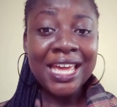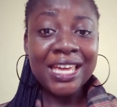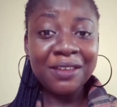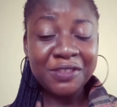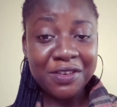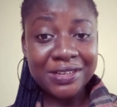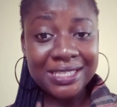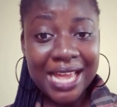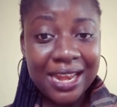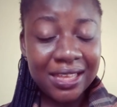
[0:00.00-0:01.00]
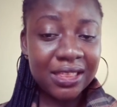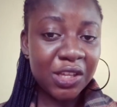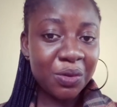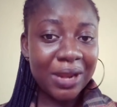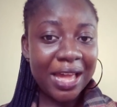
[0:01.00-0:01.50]
If there is anything
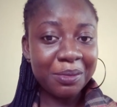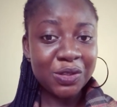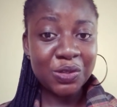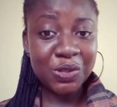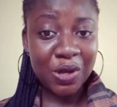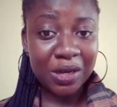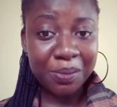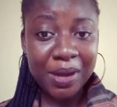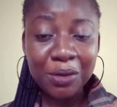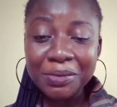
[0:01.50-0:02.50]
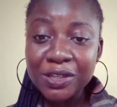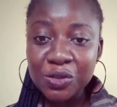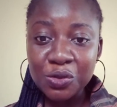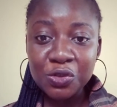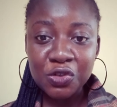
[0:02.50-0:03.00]
you'd like me to talk about, please
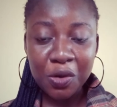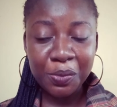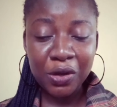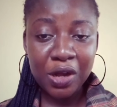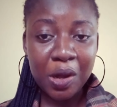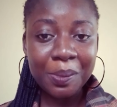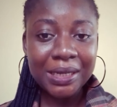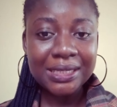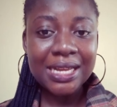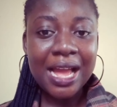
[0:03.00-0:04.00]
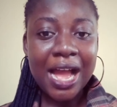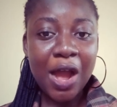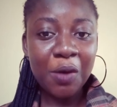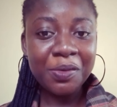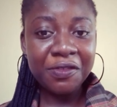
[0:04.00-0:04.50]
do drop your comment.
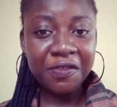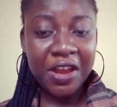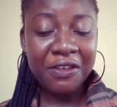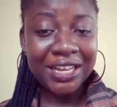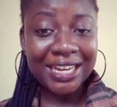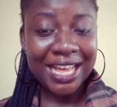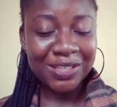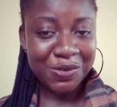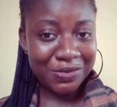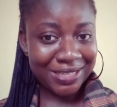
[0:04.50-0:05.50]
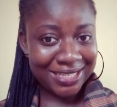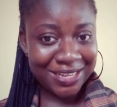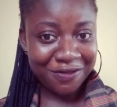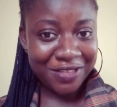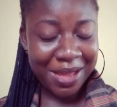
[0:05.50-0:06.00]
I'll be very glad to
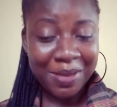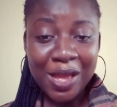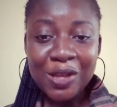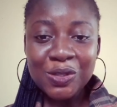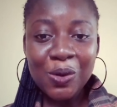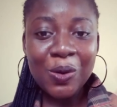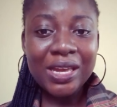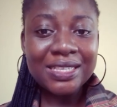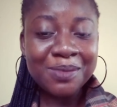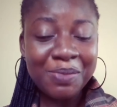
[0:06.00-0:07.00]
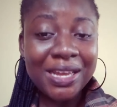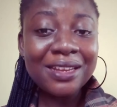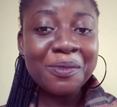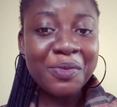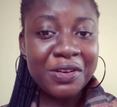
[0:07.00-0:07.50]
receive them. So it's been
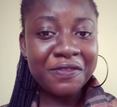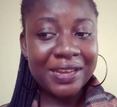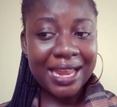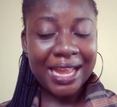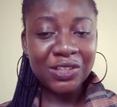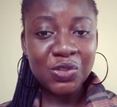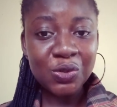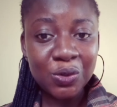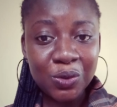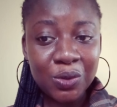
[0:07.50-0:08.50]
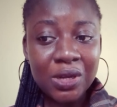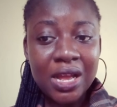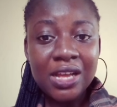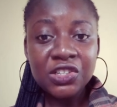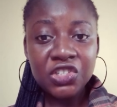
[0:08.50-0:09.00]
a privilege to
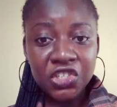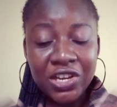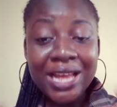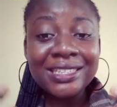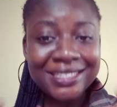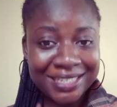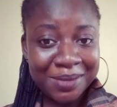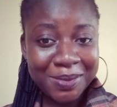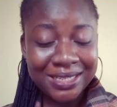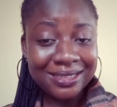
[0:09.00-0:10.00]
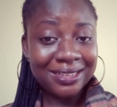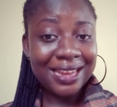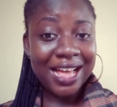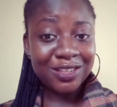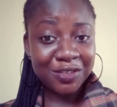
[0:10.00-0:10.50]
share tips in the
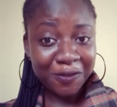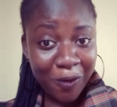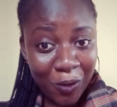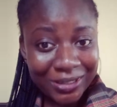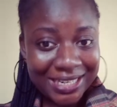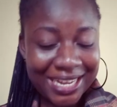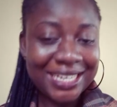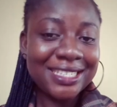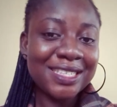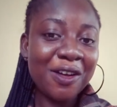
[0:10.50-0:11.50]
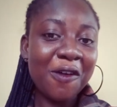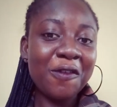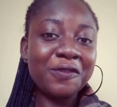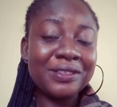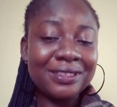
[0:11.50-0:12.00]
last 4 days
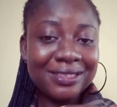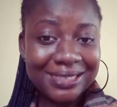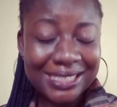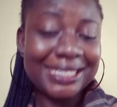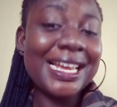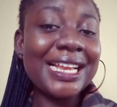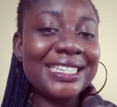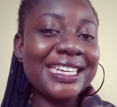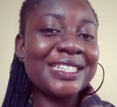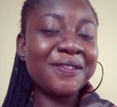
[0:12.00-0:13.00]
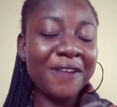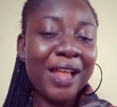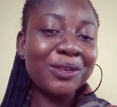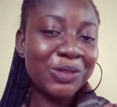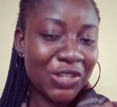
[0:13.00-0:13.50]
of the 10 days
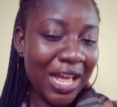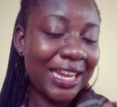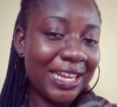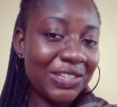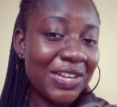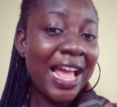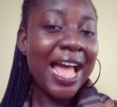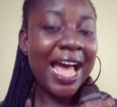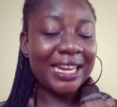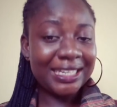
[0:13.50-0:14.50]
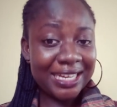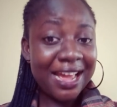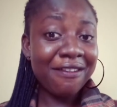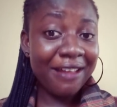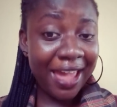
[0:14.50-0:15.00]
value challenge, and
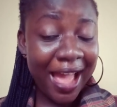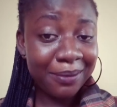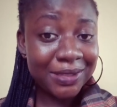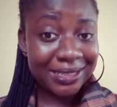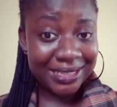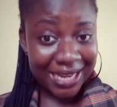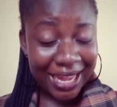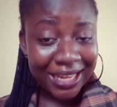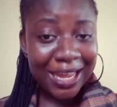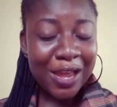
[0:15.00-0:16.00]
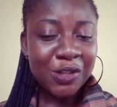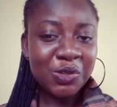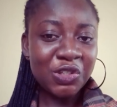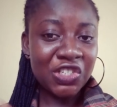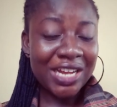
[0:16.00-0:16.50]
here I am today to
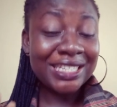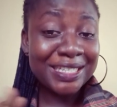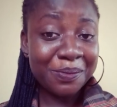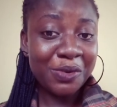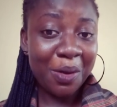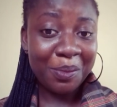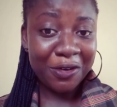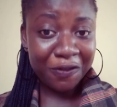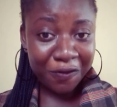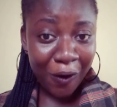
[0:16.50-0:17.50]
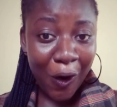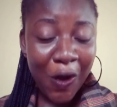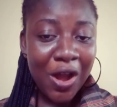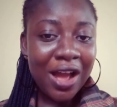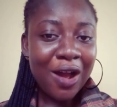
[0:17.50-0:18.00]
share tip number 4
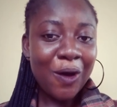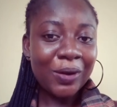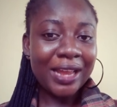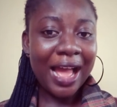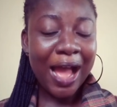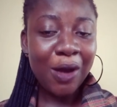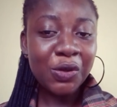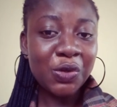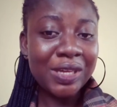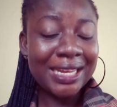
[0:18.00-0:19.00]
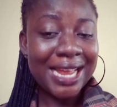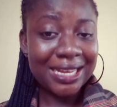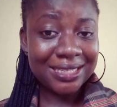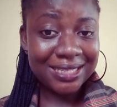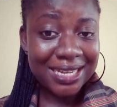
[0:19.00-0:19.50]
on how you can
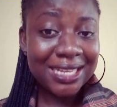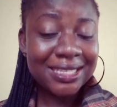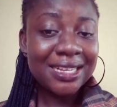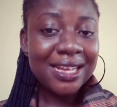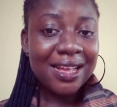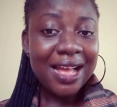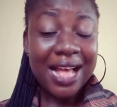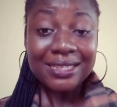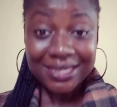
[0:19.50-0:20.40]
assess a